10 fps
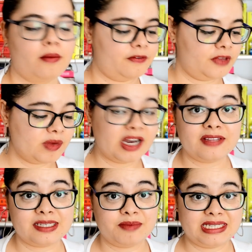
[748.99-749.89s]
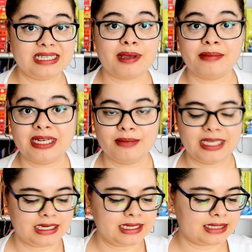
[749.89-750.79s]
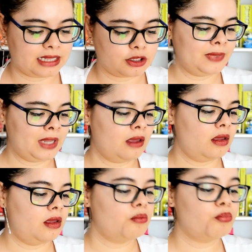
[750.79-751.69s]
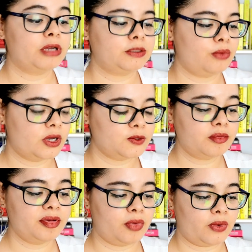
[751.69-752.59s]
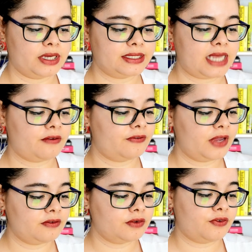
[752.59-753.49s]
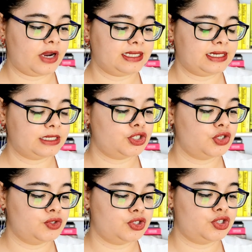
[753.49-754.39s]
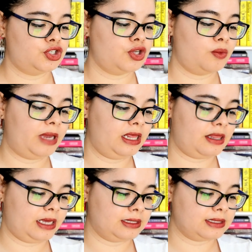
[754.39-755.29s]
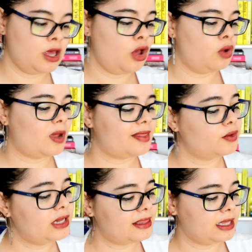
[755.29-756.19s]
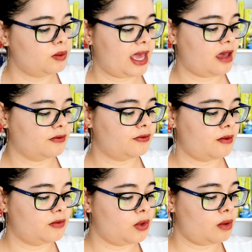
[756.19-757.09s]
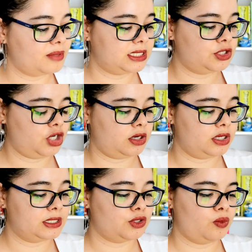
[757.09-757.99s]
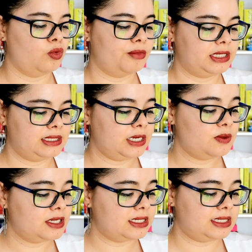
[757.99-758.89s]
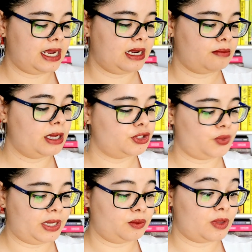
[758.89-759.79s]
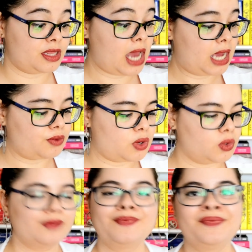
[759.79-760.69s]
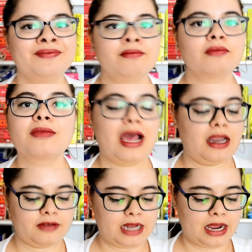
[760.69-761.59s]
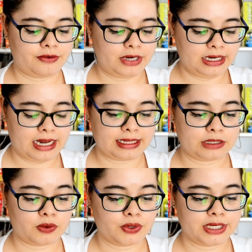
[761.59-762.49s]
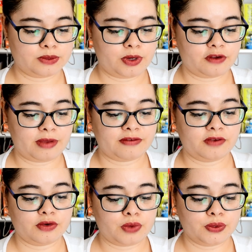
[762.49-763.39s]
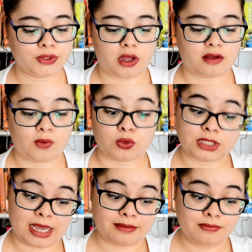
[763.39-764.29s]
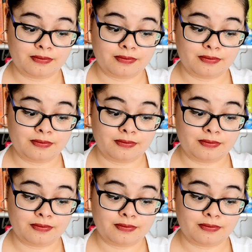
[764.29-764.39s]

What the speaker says: Female of the Species by Mindy McGuinness. But boys will be boys, our favorite phrase that excuses so many things, while the only thing we have from the opposite gender is woman, said with disdain and punctuated with an eye roll. I love it. I really like that quote. It's one of my favorite quotes of all time.